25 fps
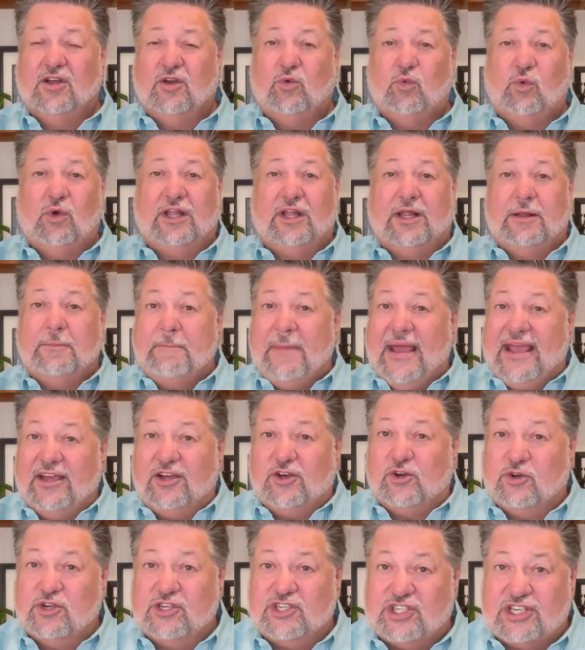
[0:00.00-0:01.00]
Will it
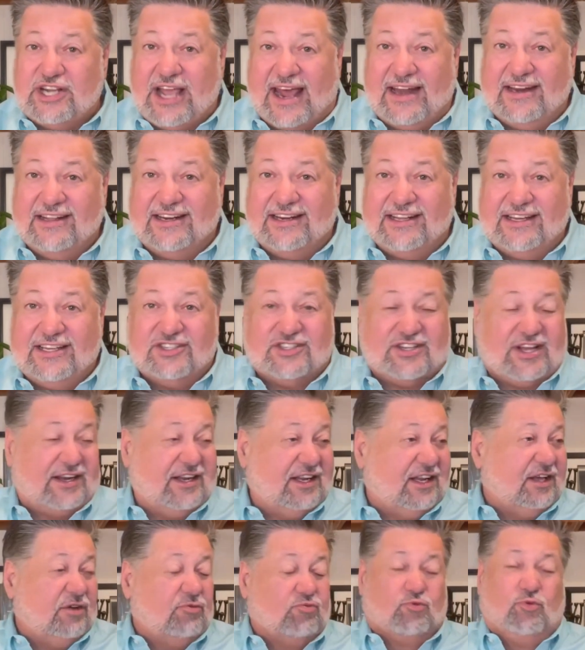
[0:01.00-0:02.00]
make Christianity
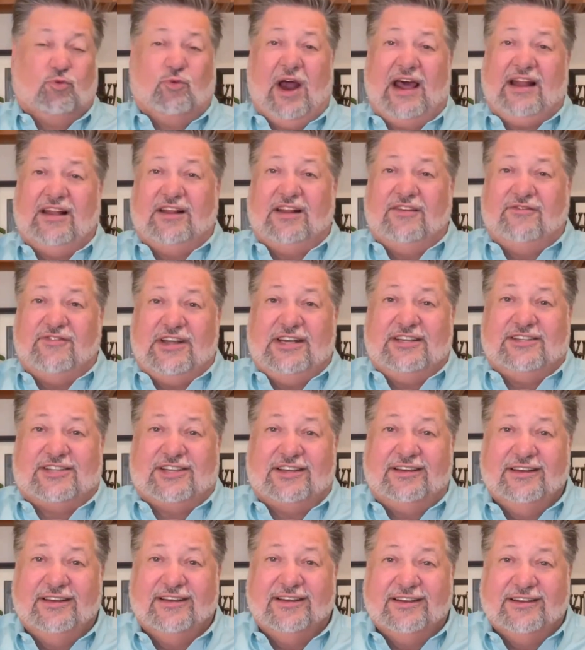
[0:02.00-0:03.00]
suddenly relevant
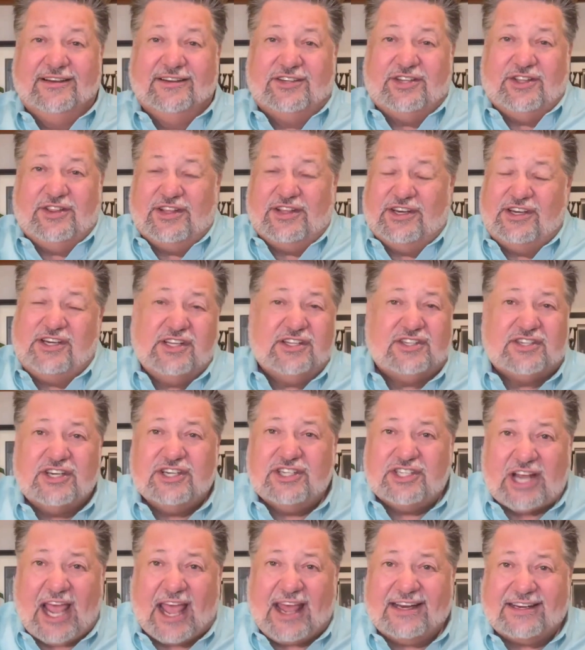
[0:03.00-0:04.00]
to the
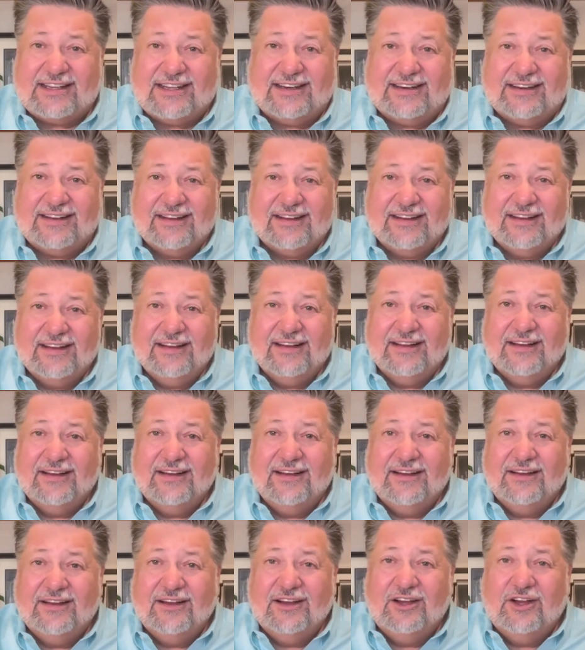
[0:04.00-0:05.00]
disenchanted?
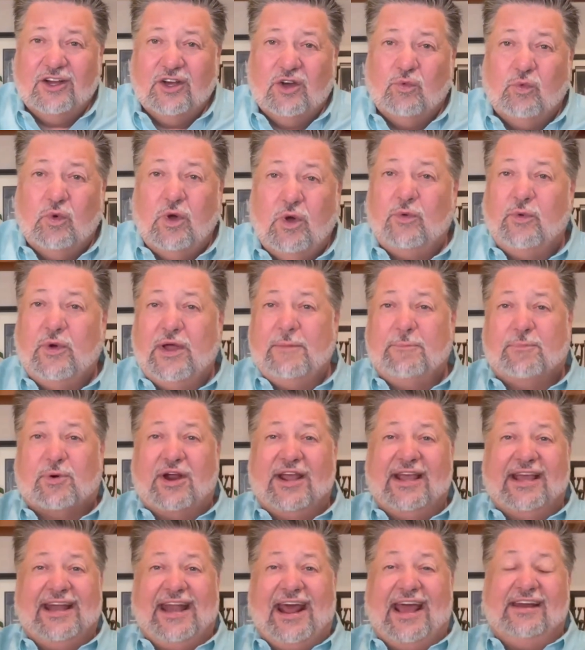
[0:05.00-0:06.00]
Will we
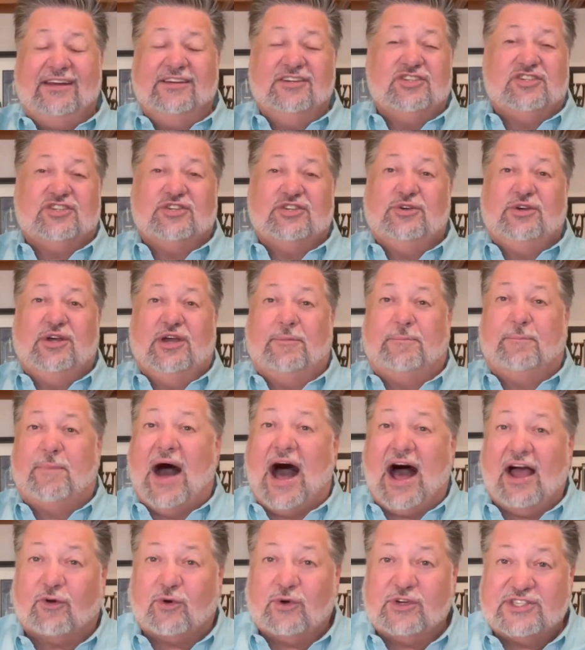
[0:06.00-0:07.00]
bring an end to
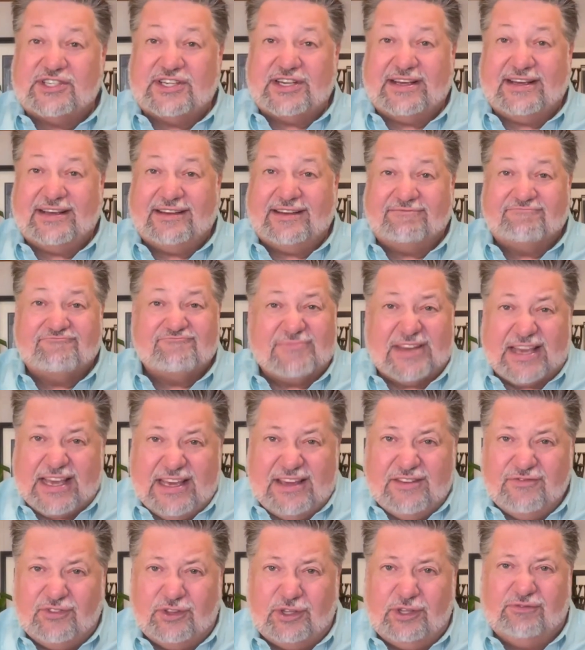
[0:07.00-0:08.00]
hypocrisy,
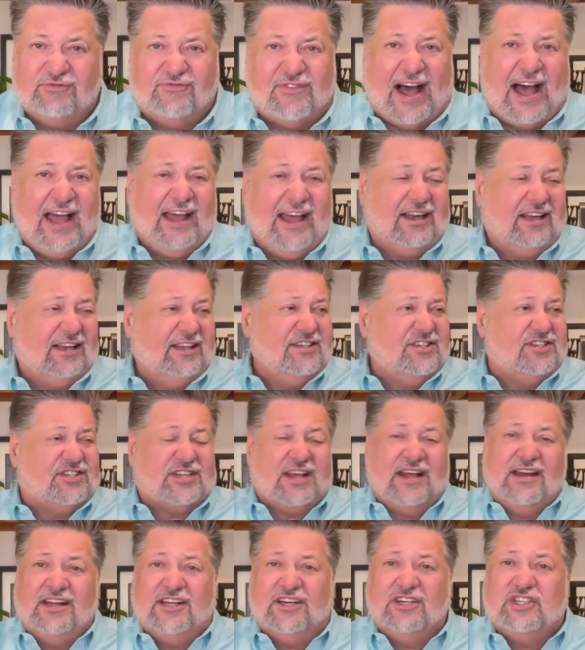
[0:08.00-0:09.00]
evil, violence,
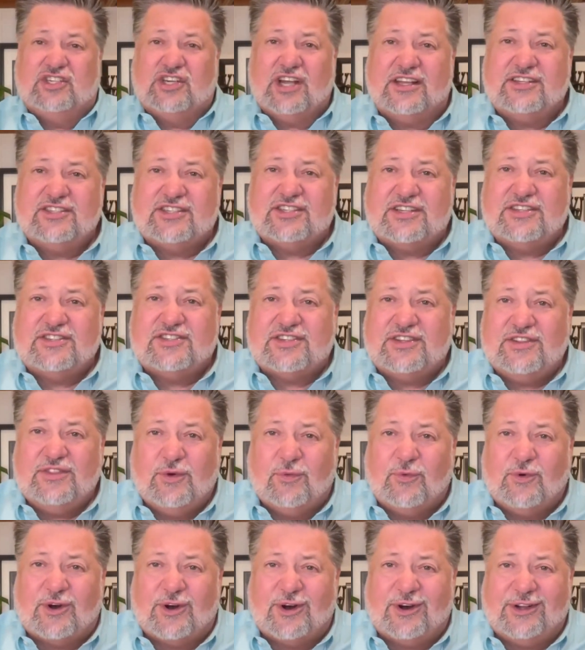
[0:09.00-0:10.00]
and injustice in the
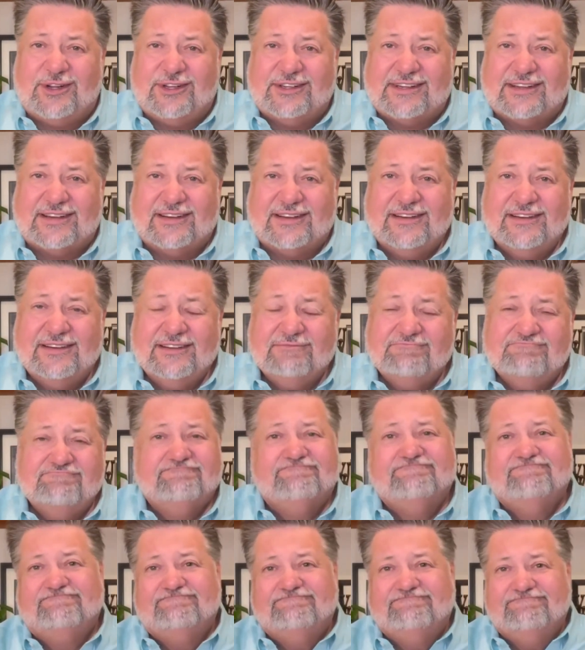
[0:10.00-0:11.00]
world?
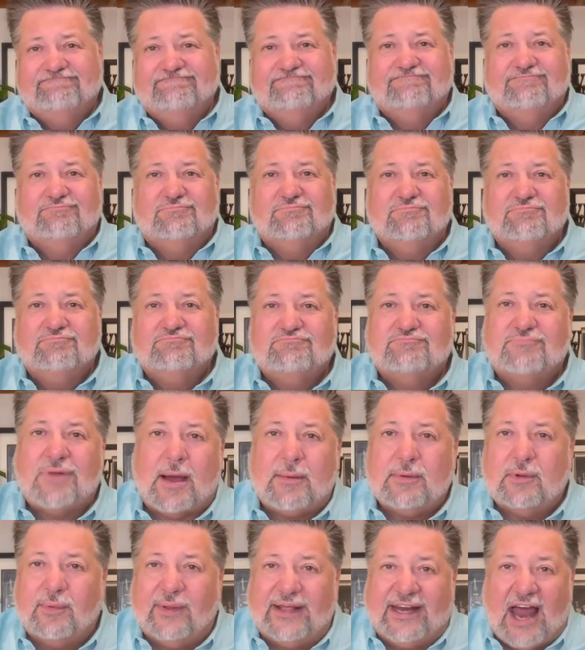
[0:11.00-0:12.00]

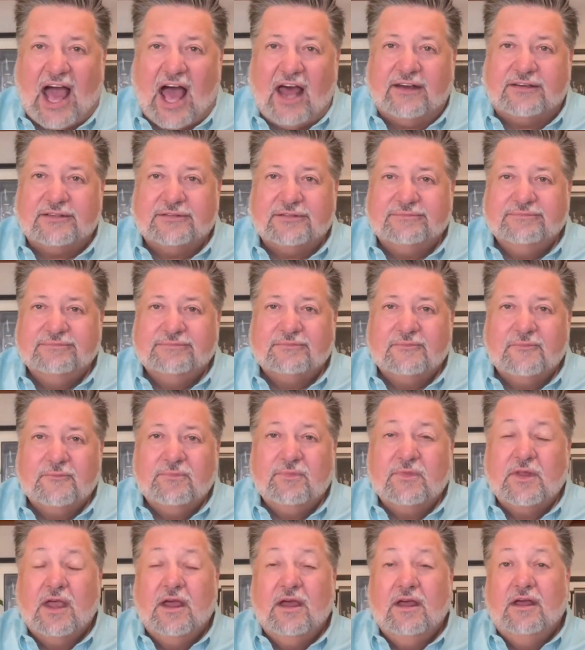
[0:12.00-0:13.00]
Probably not.
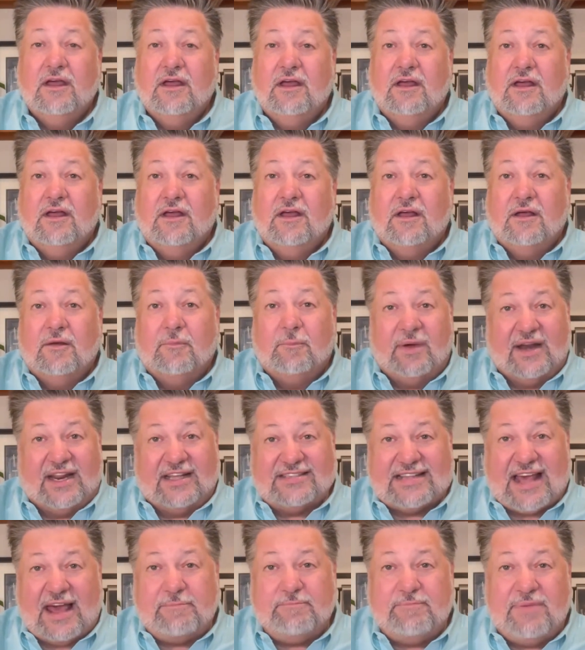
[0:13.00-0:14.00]
But
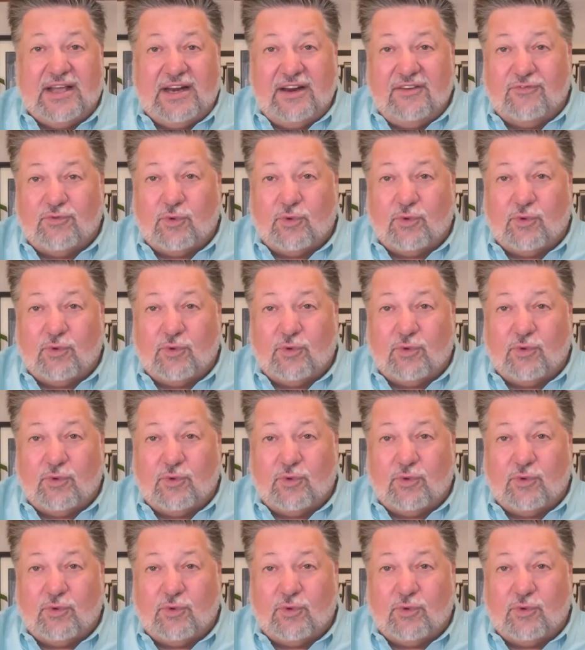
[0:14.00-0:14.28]
as that bit of